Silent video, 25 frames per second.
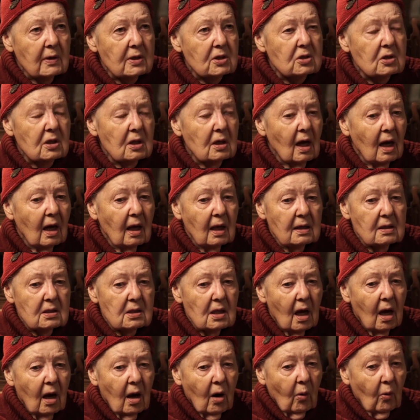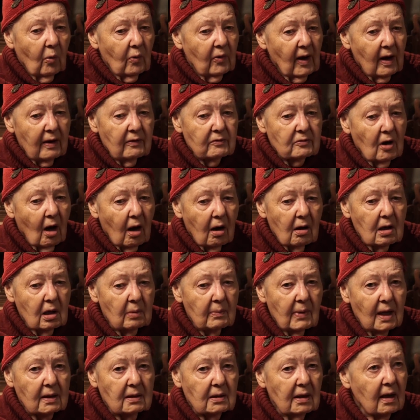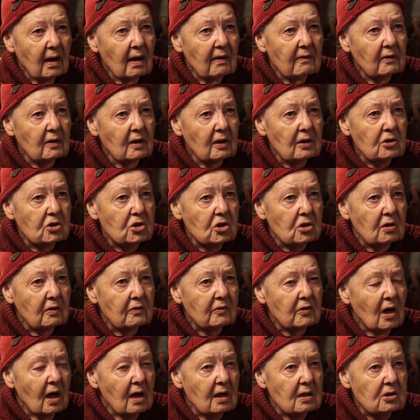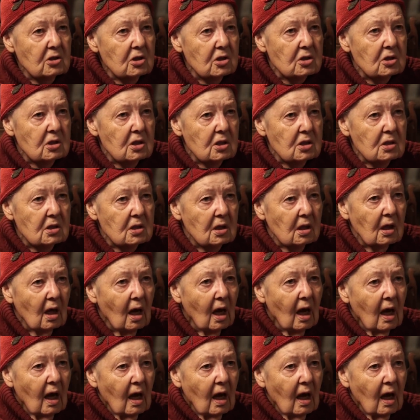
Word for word: it's the it's they talk about the evolution of consciousness, the